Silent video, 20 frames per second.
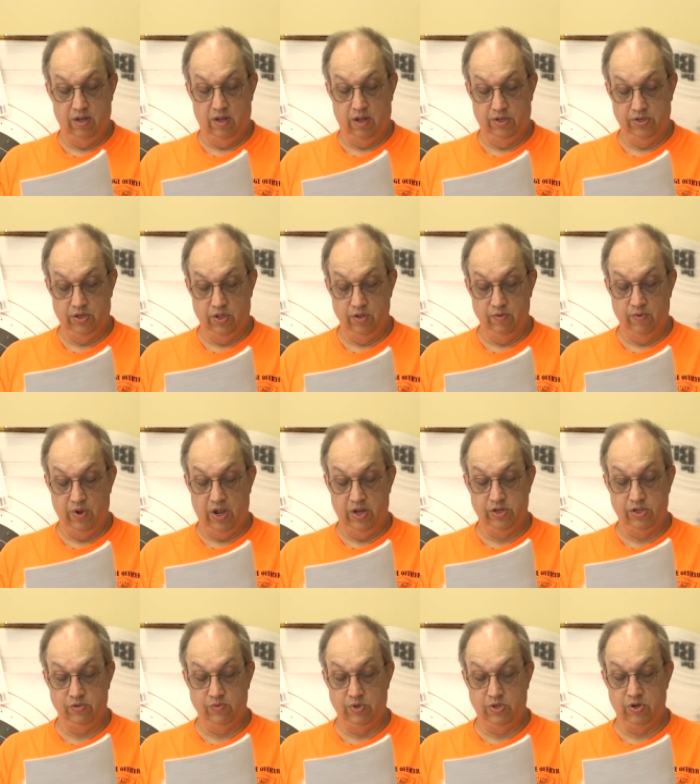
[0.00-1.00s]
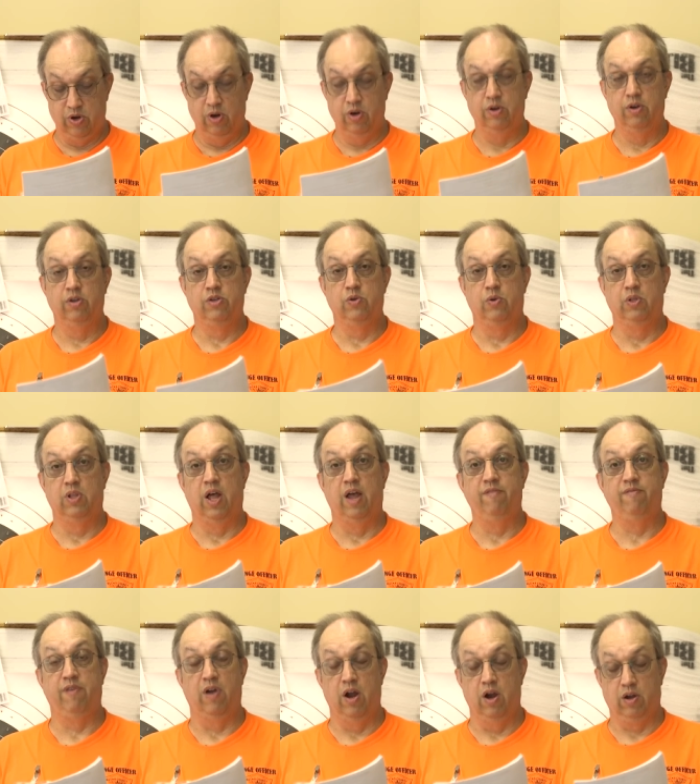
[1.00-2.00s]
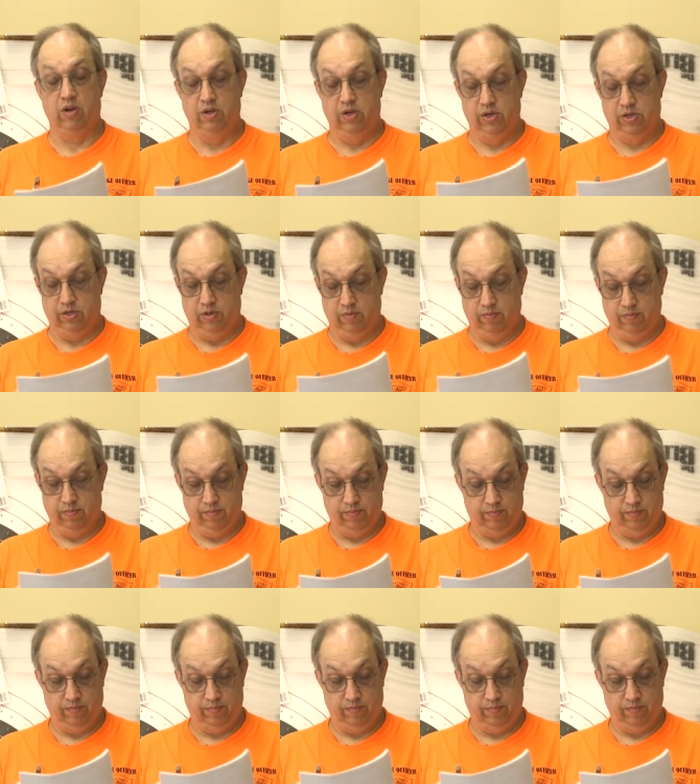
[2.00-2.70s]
until the range is returned to a live fire condition.